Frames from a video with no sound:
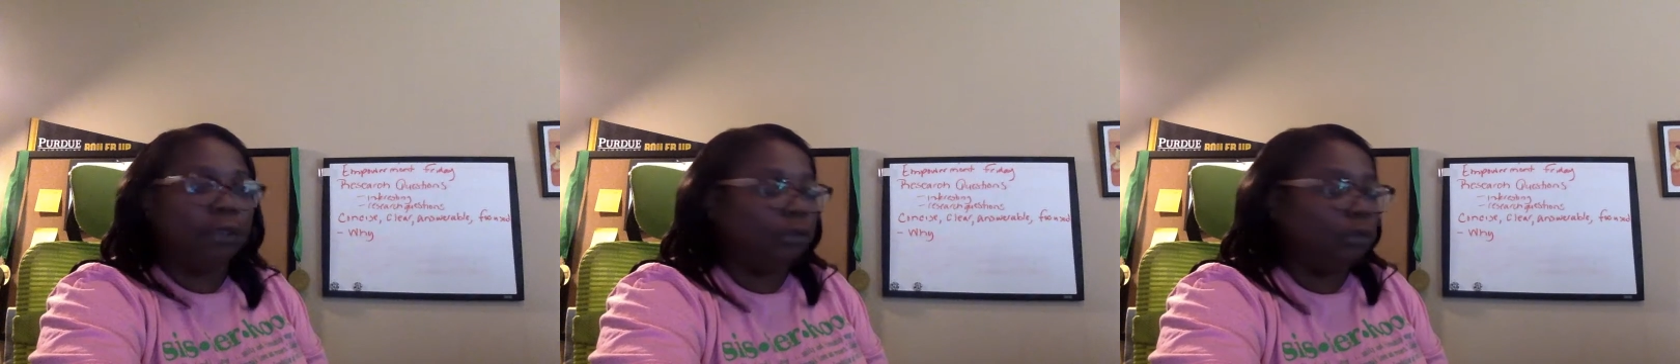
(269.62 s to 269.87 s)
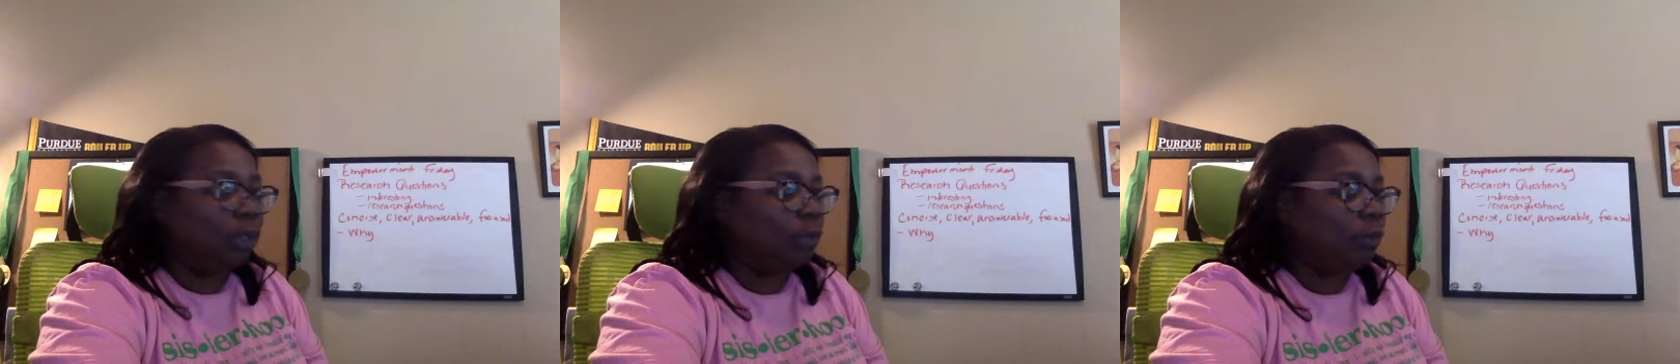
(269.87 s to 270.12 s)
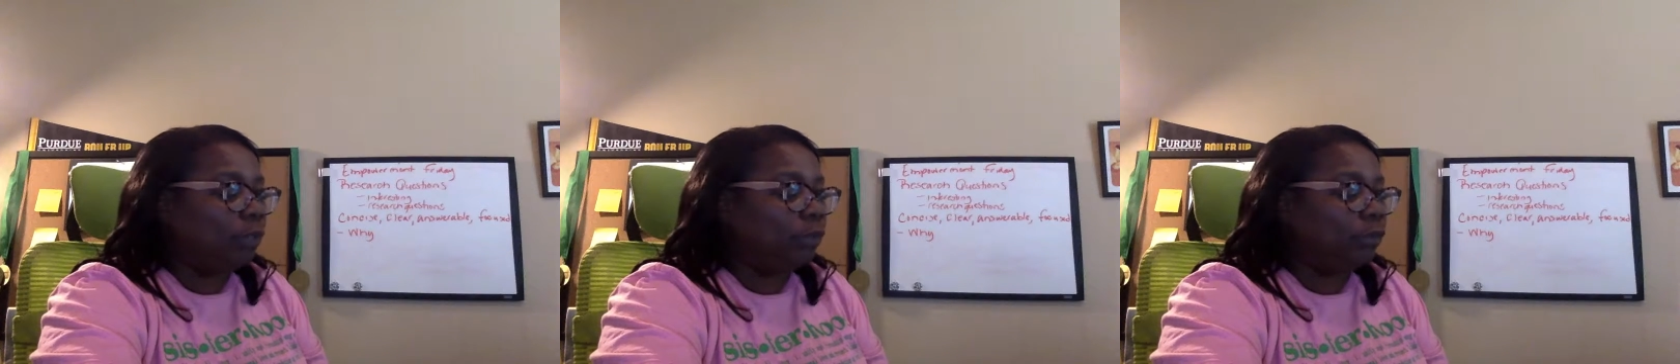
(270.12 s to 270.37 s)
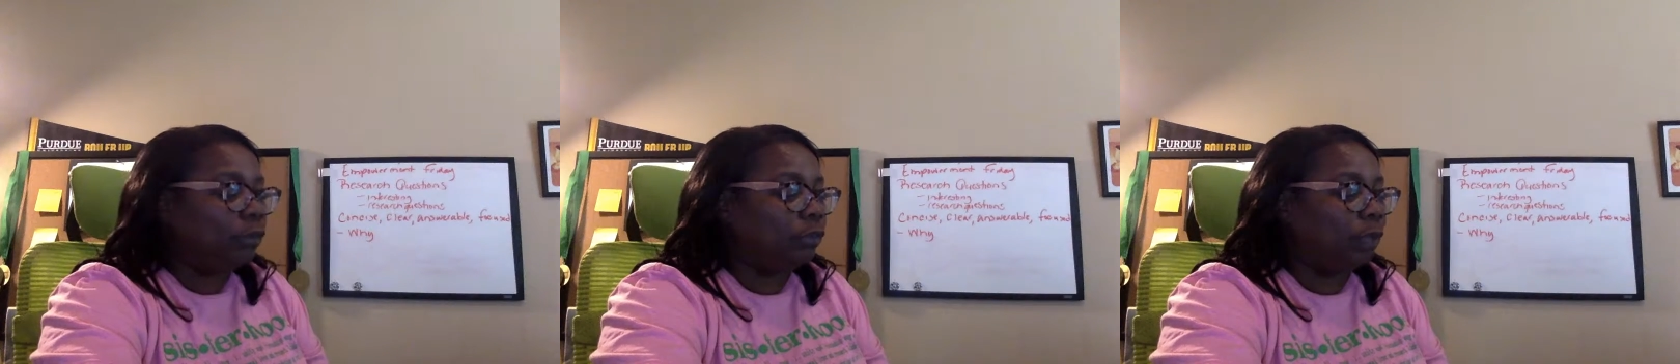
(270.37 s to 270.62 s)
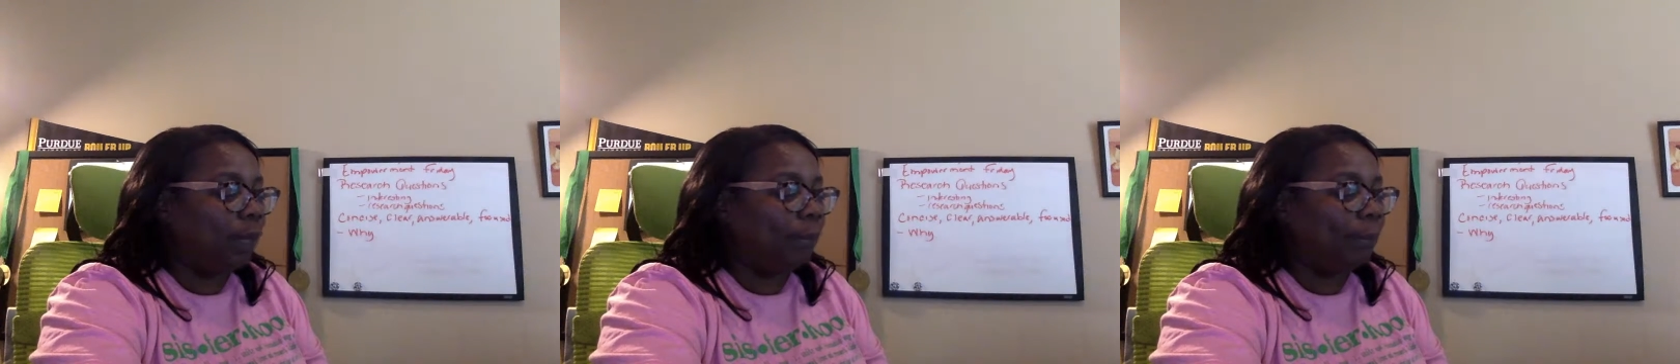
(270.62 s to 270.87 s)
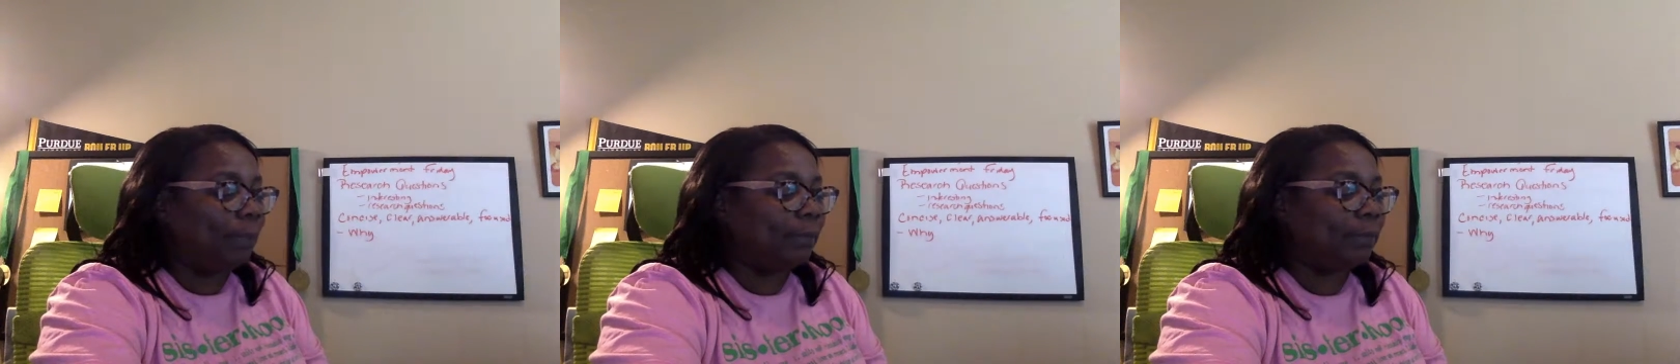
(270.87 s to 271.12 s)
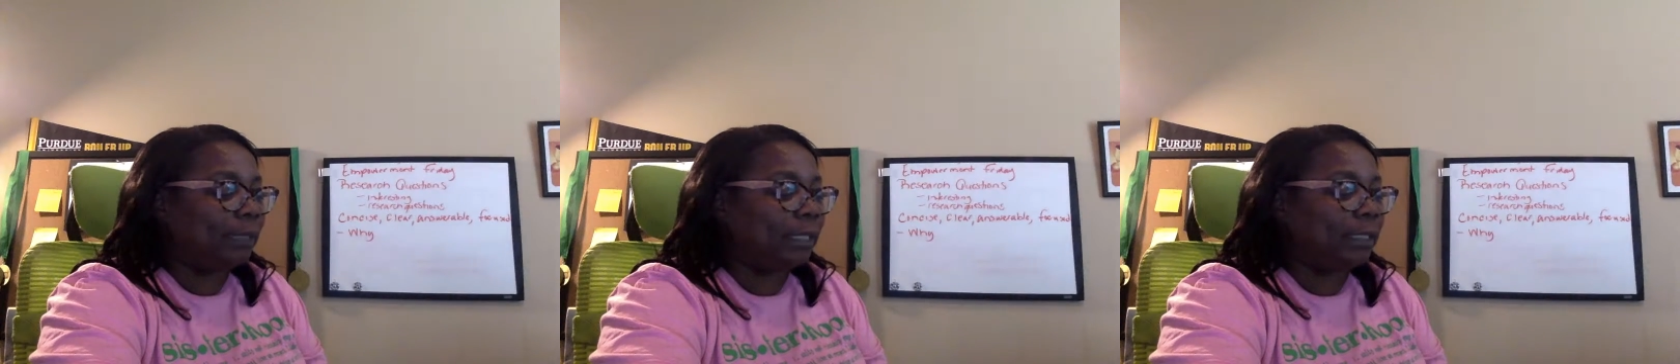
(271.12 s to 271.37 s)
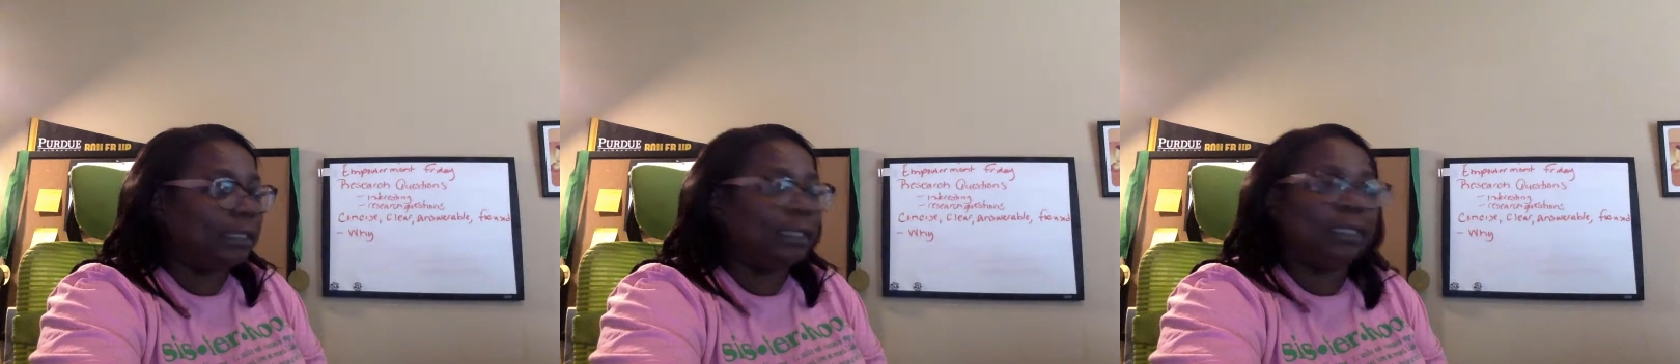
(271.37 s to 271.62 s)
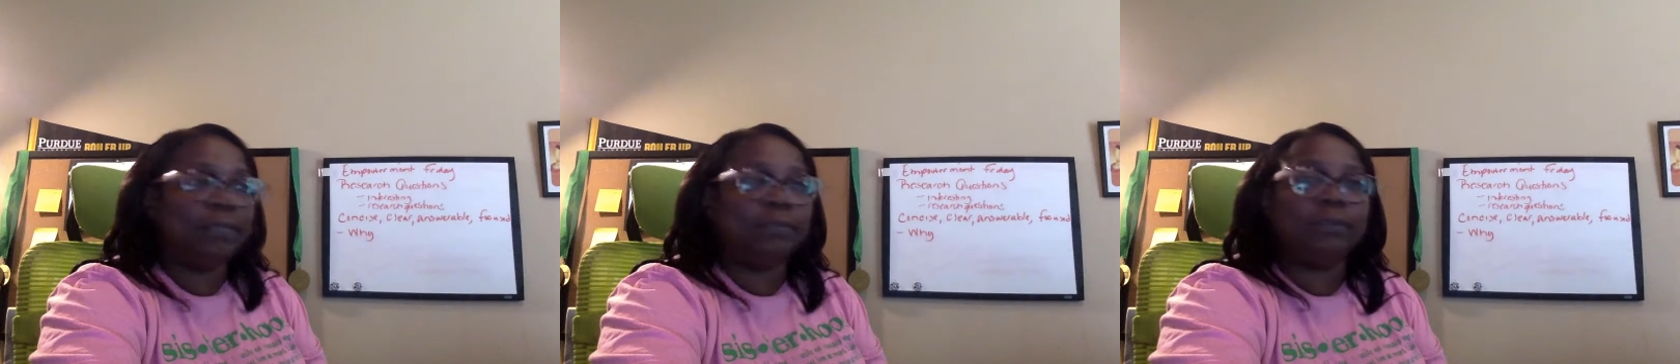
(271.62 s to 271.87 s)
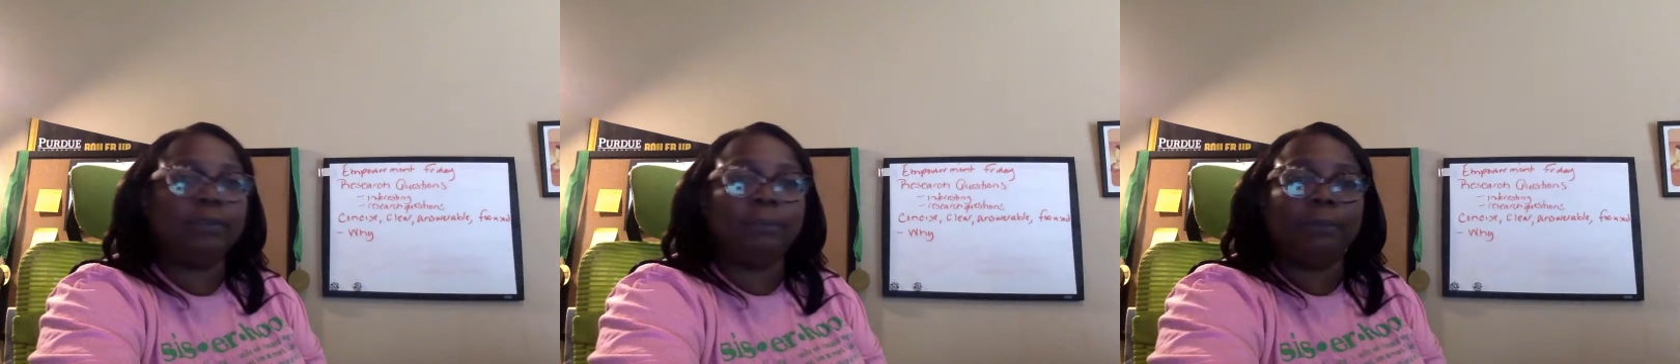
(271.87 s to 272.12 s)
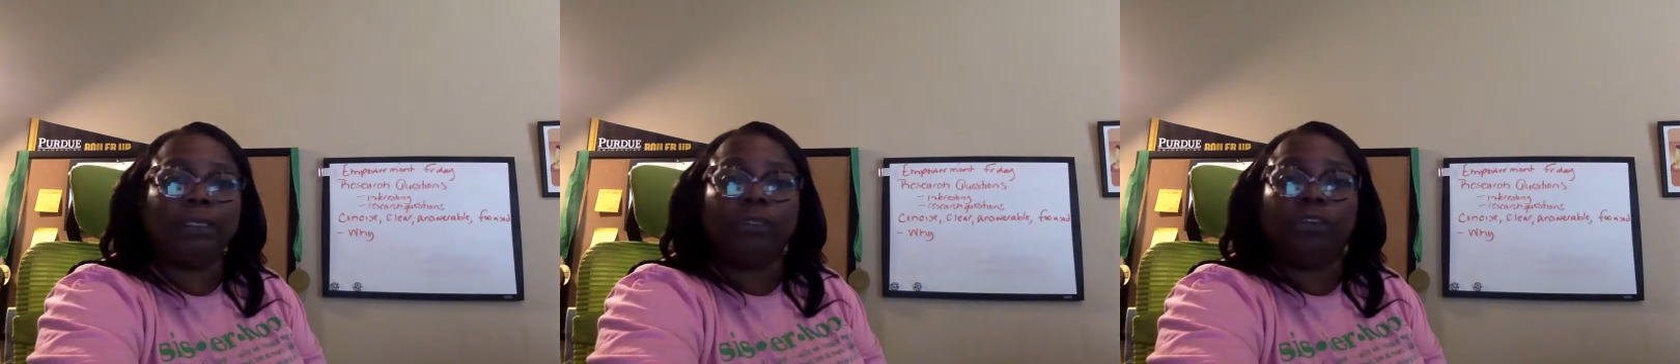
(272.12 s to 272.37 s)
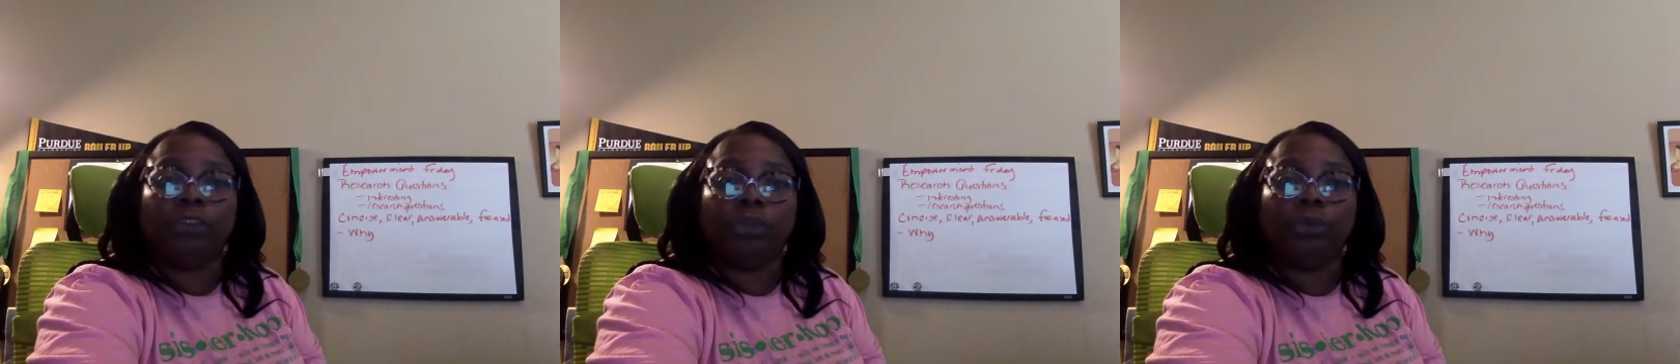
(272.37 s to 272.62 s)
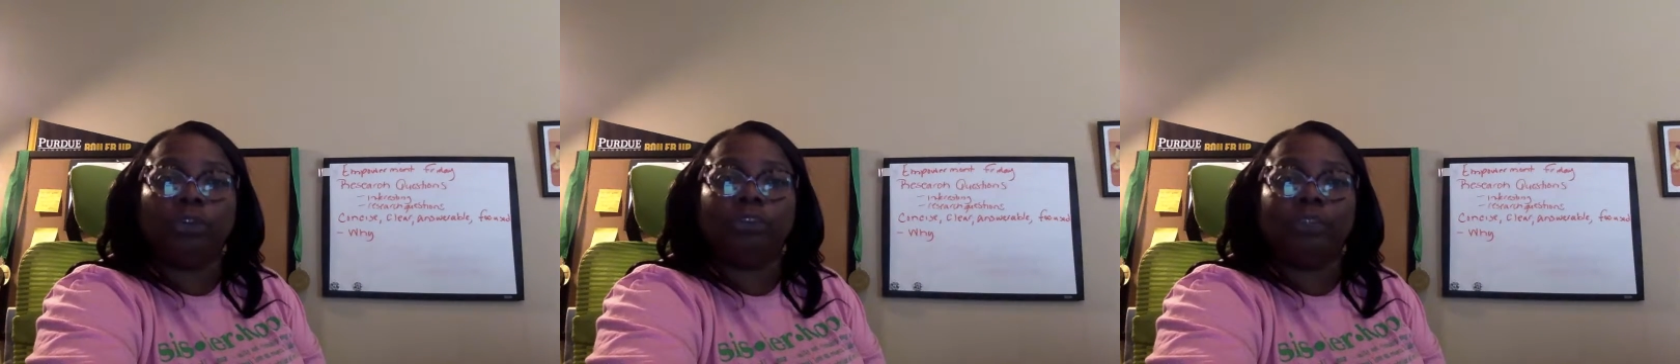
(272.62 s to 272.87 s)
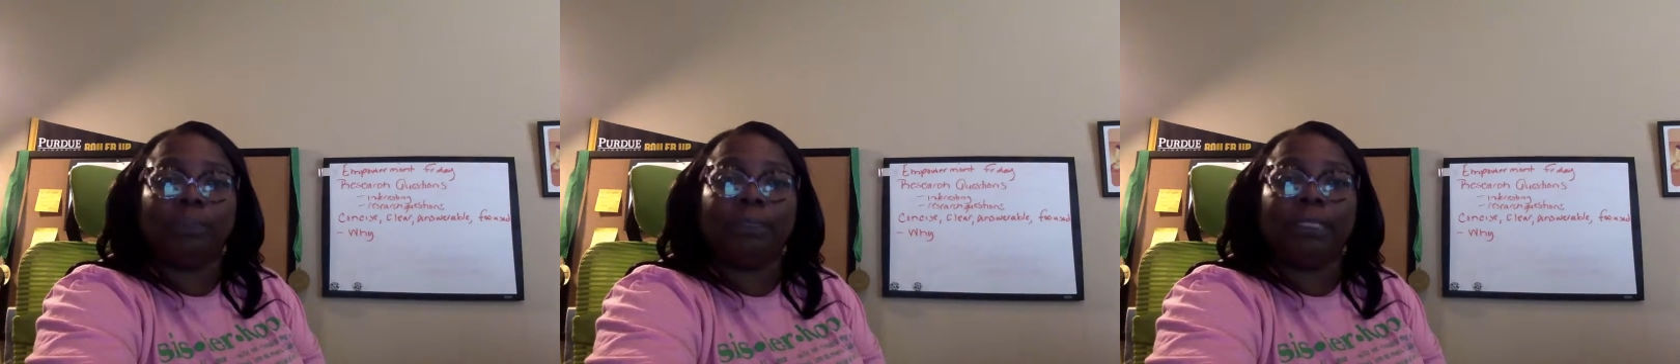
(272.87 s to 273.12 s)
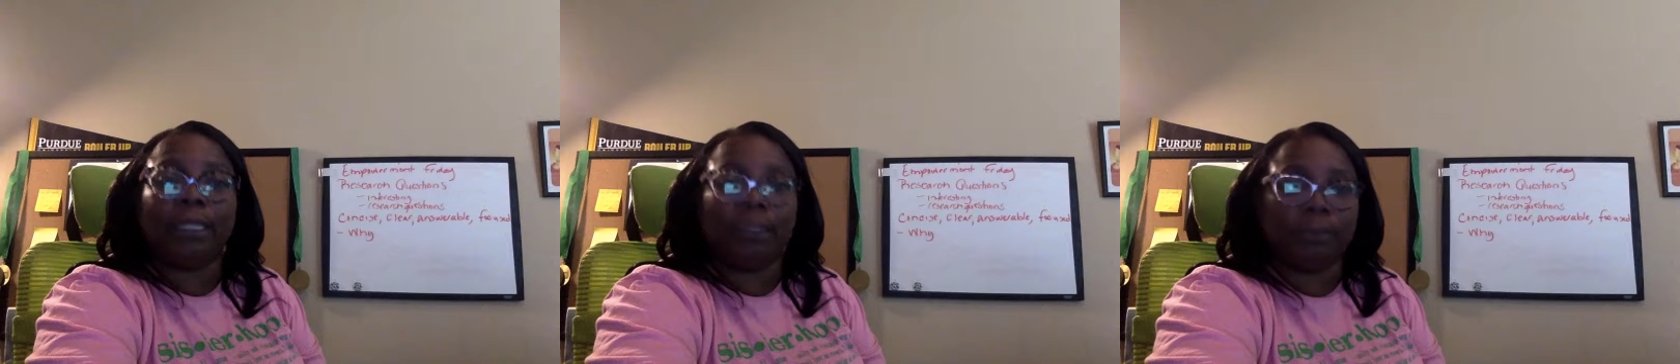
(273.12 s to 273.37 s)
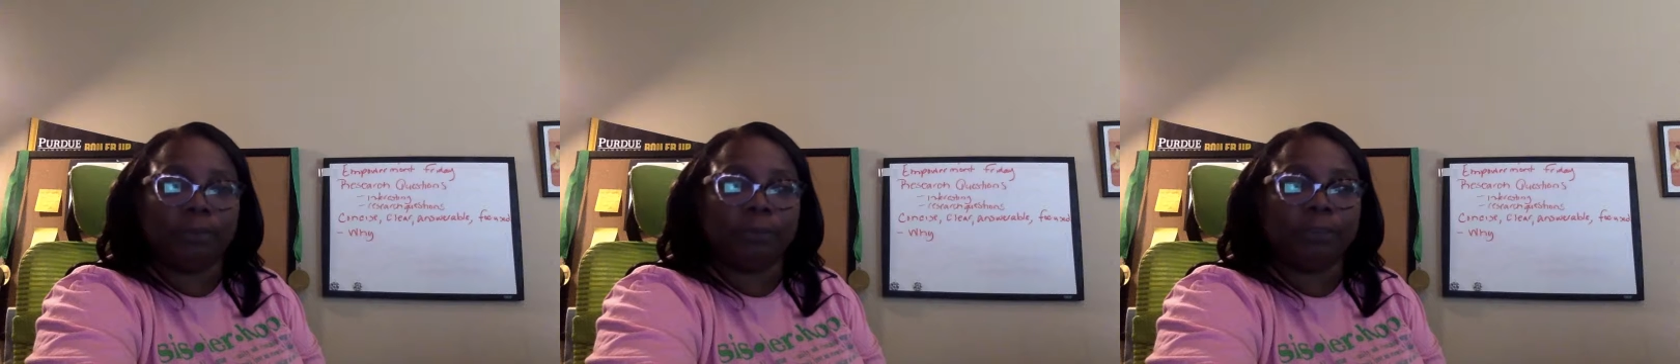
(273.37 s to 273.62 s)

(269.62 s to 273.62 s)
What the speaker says: You don't want to start by saying, is something due to something else?